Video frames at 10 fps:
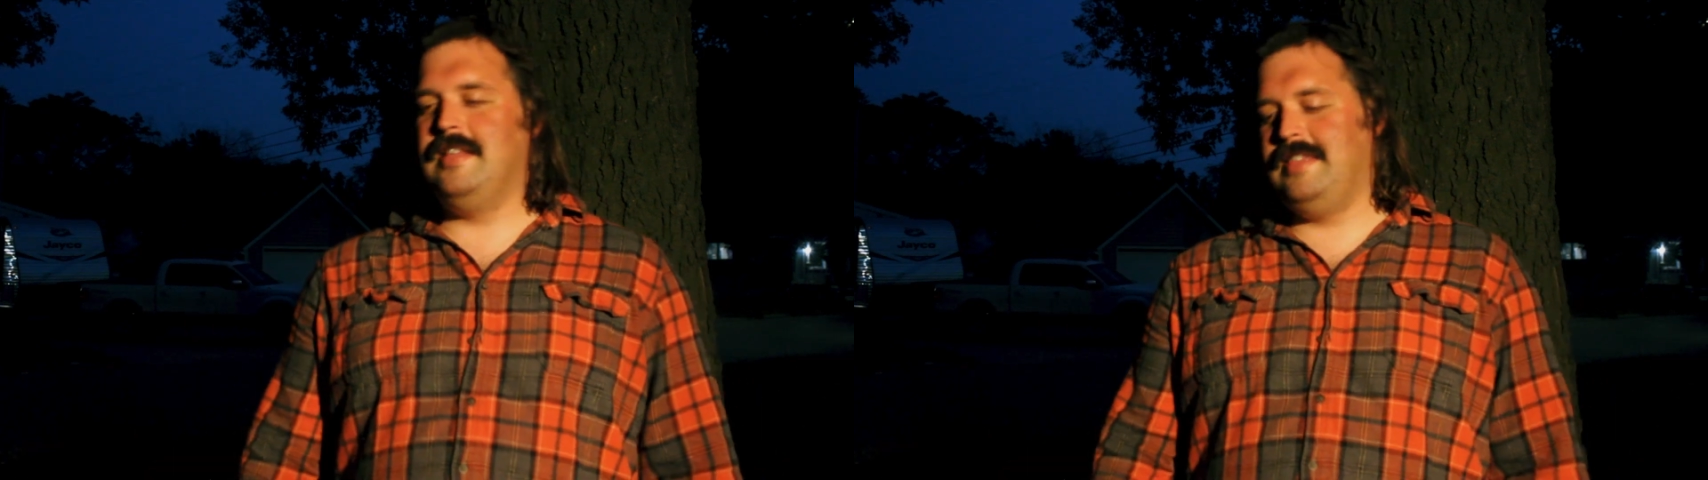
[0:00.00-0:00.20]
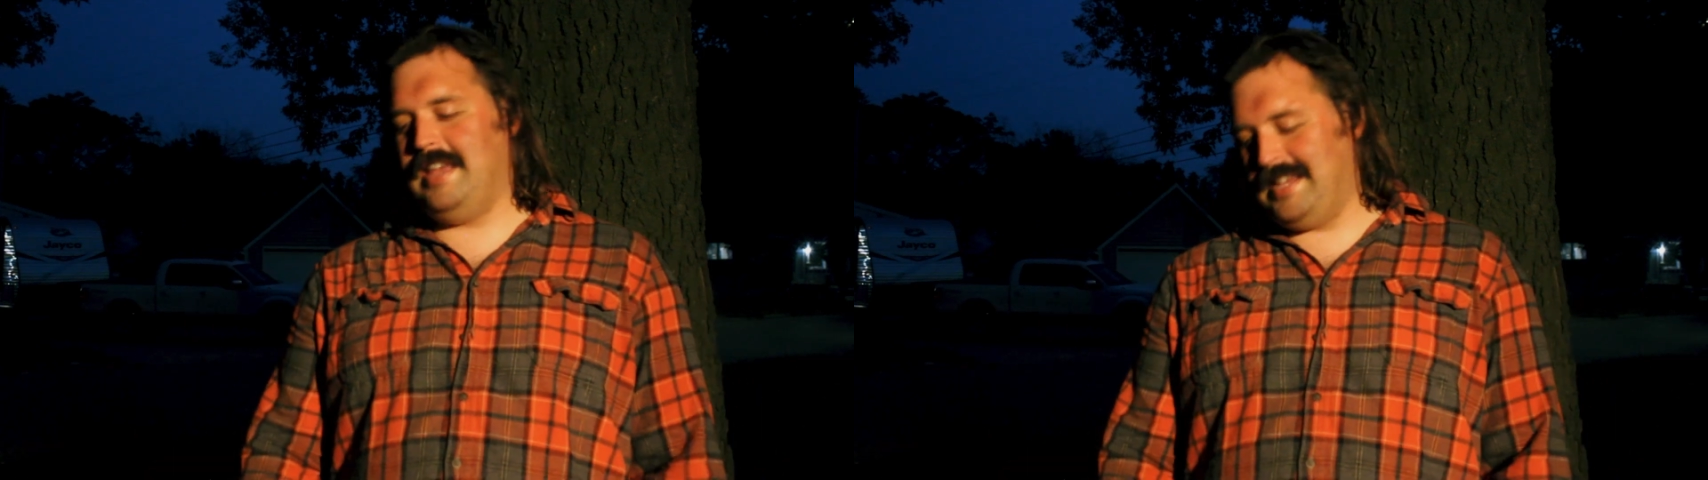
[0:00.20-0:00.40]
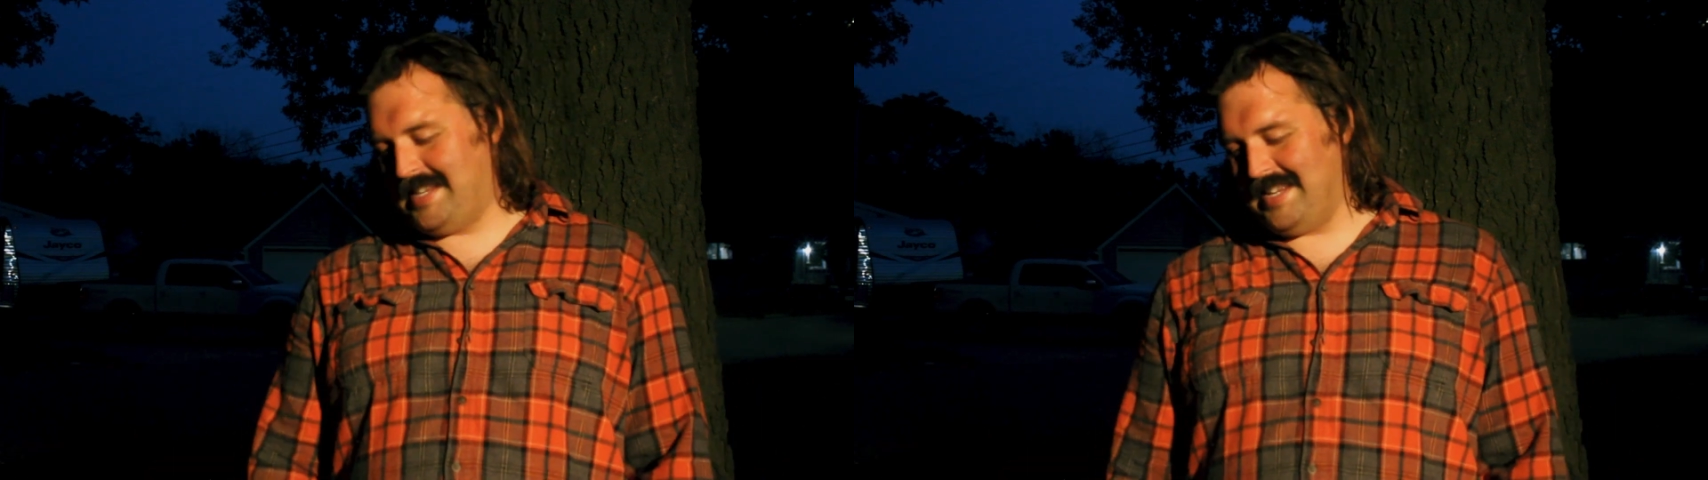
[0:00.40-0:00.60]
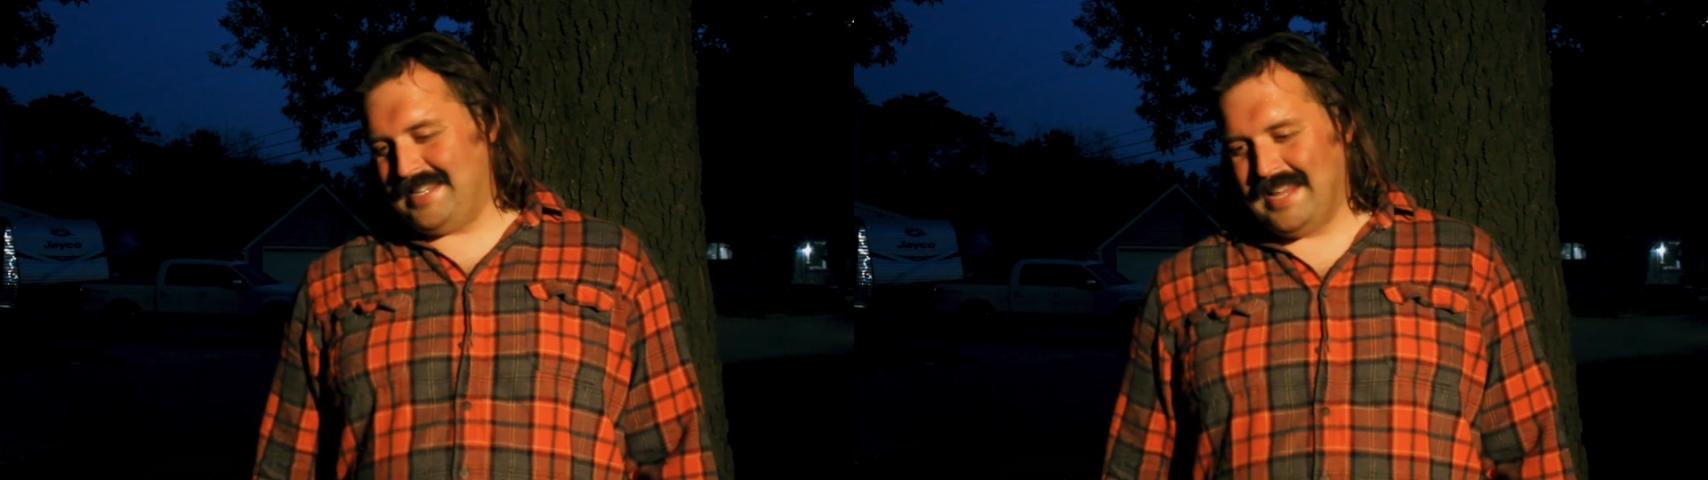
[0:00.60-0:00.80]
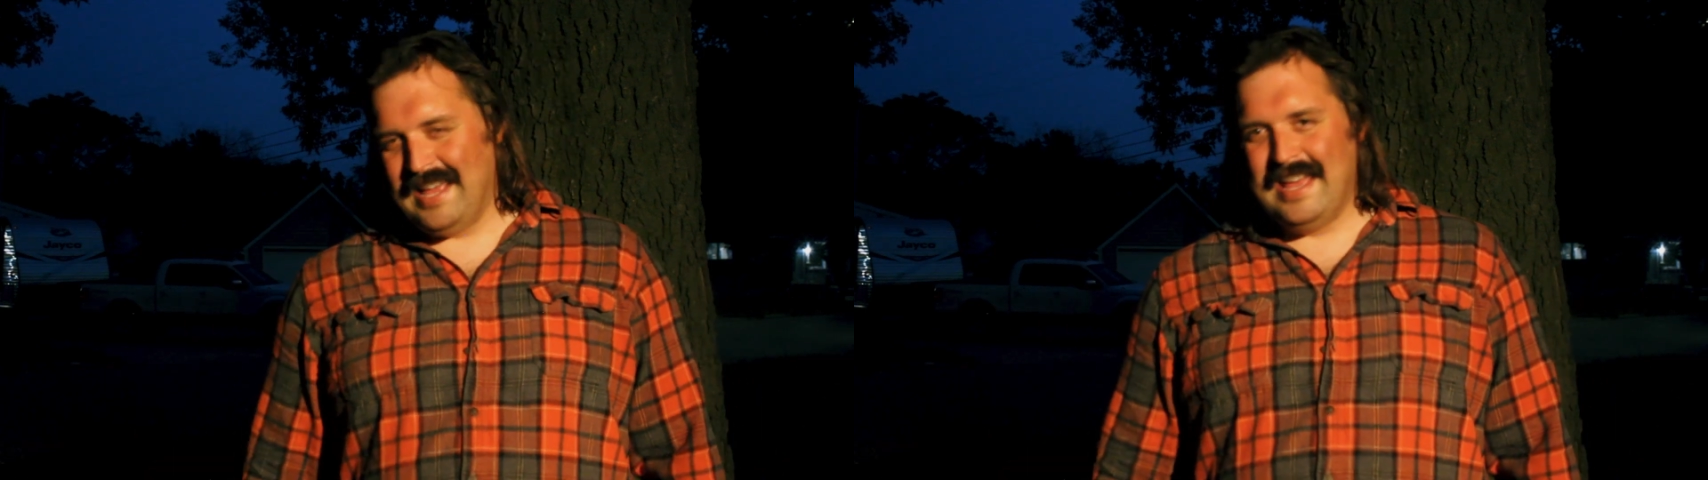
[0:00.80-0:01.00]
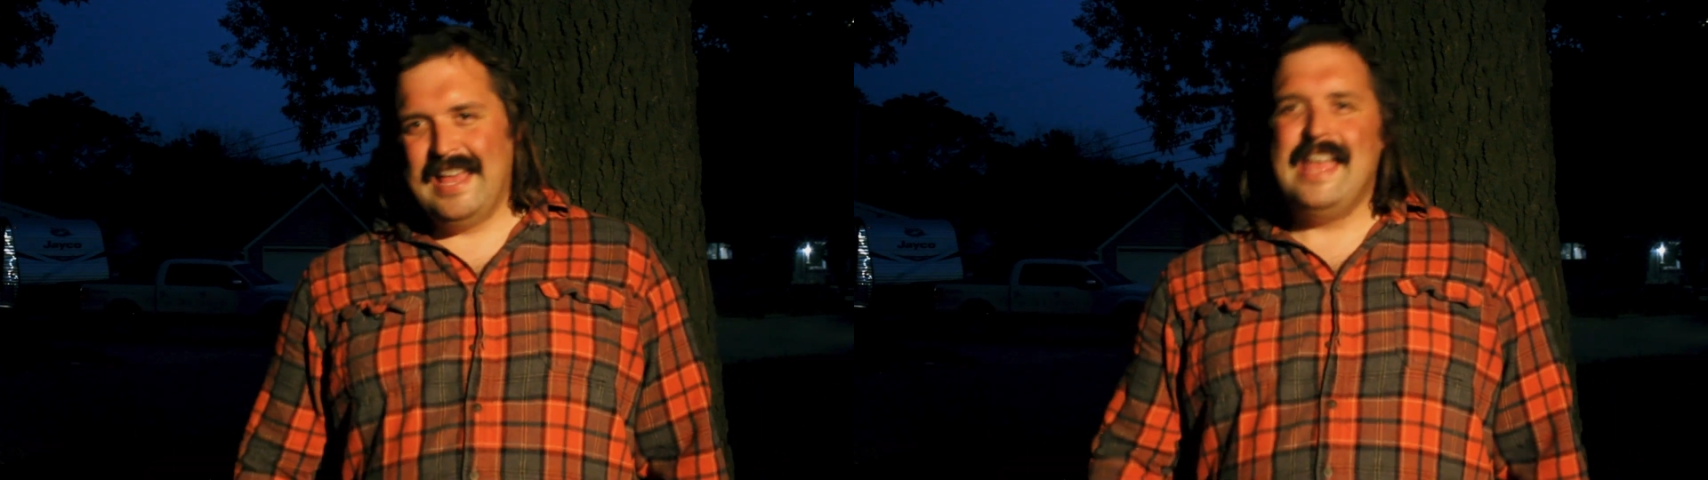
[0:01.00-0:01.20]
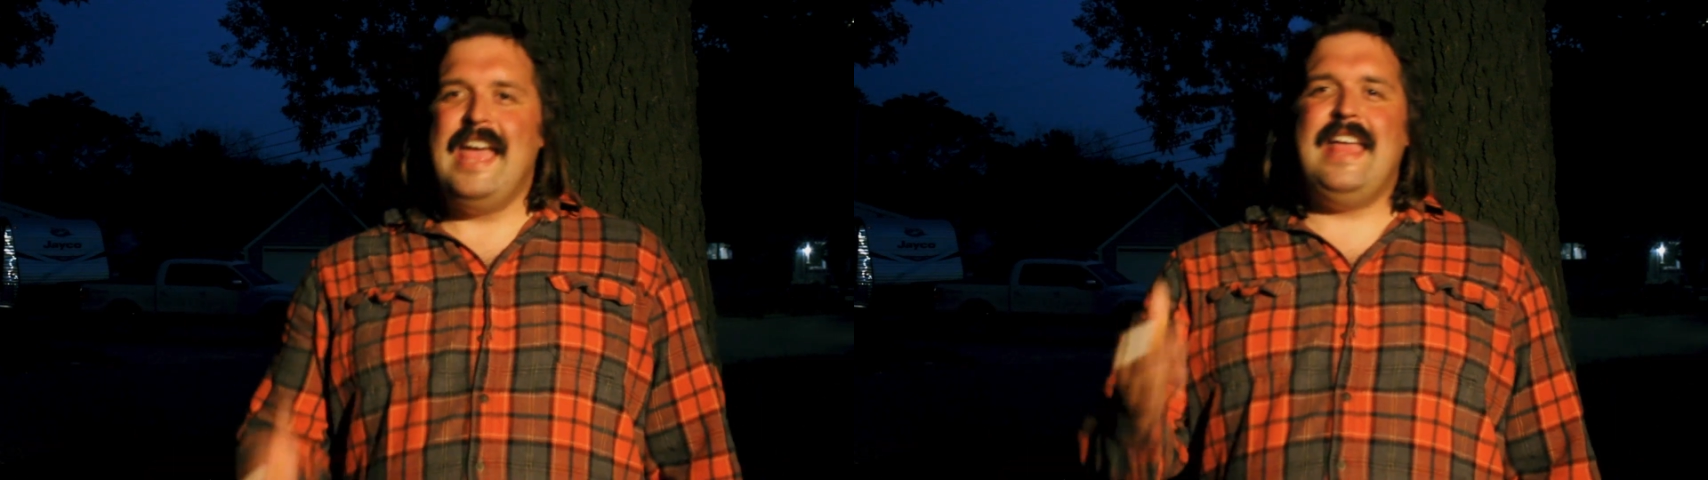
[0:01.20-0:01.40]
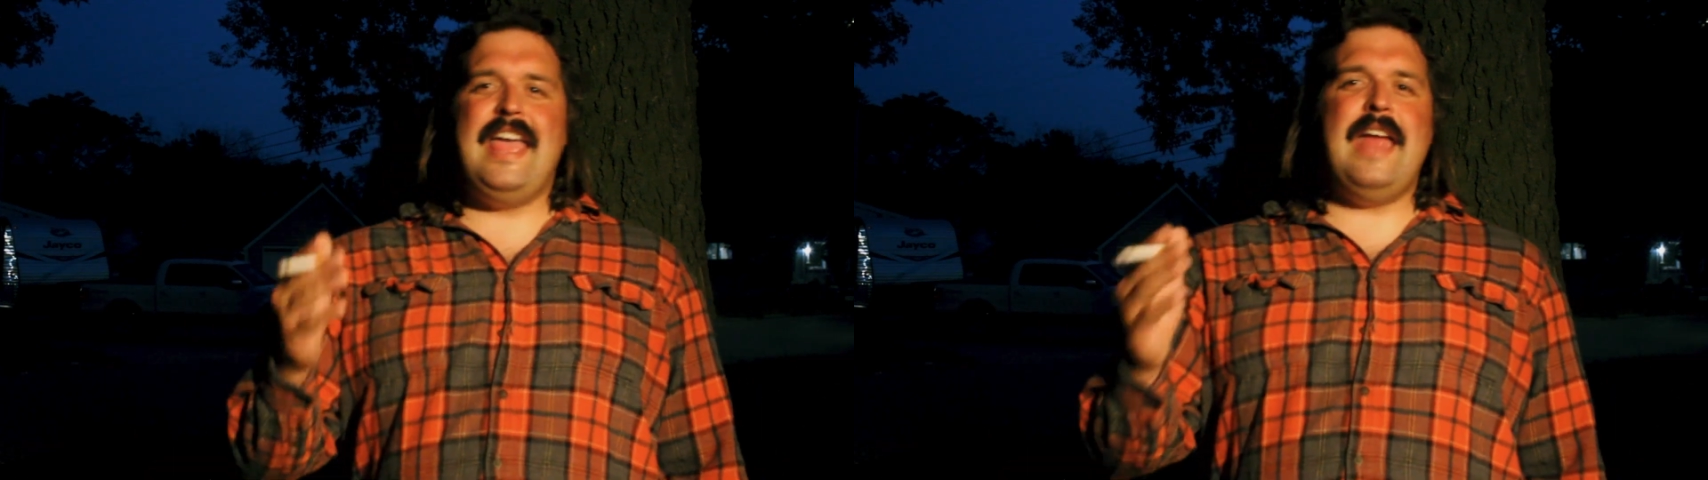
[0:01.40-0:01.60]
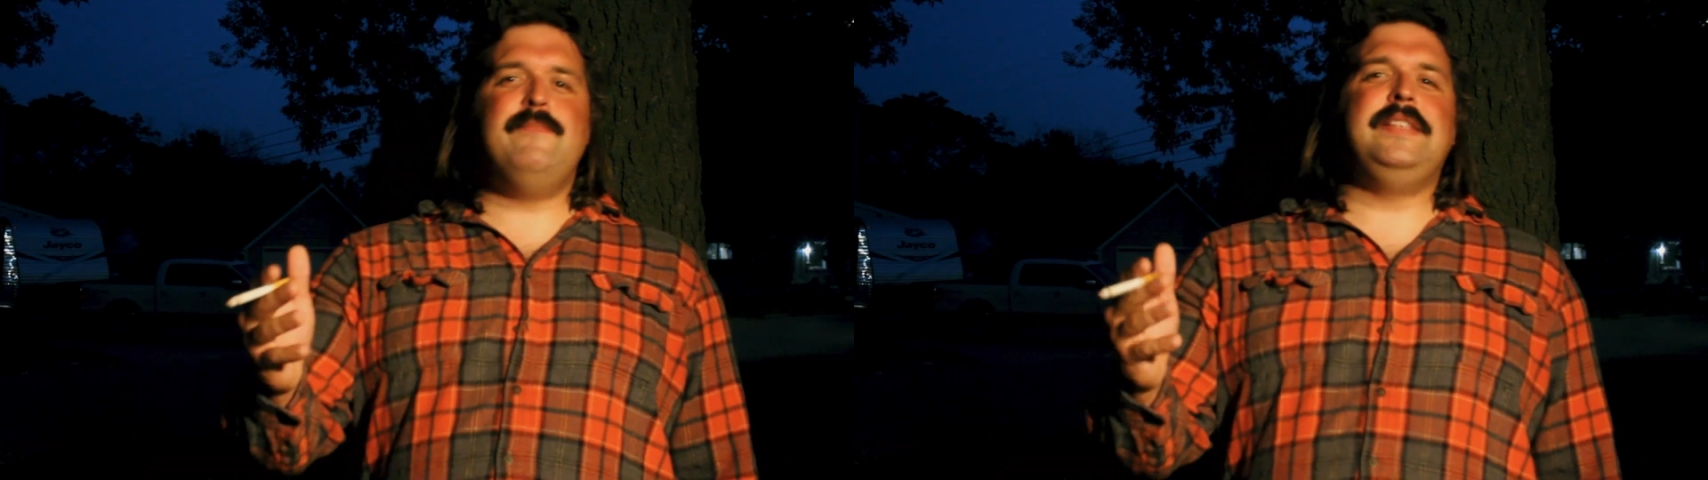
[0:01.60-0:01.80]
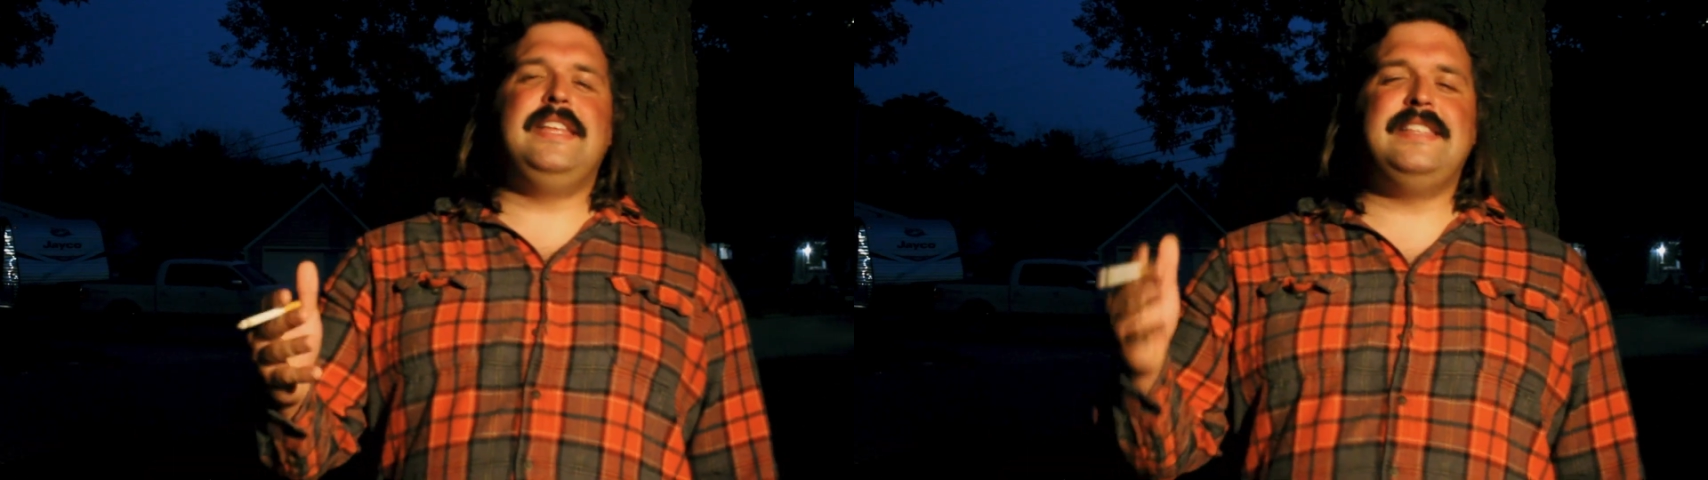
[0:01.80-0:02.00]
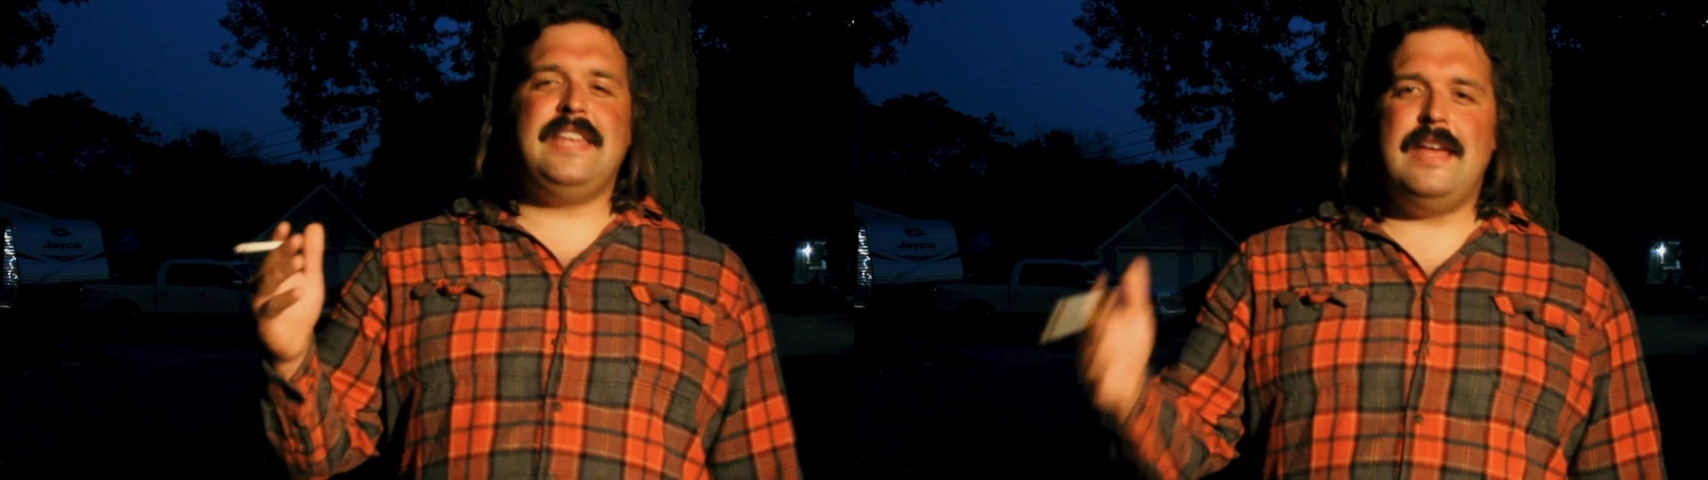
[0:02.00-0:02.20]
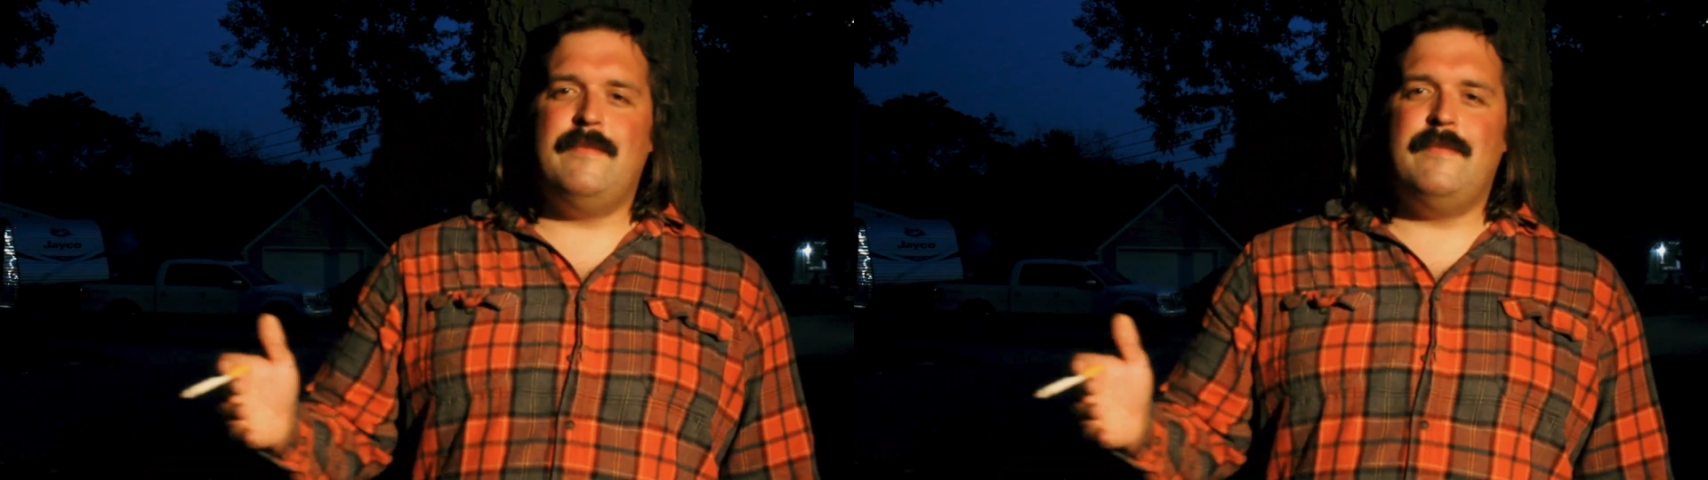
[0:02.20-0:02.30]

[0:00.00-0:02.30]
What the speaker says: This is Edmonton's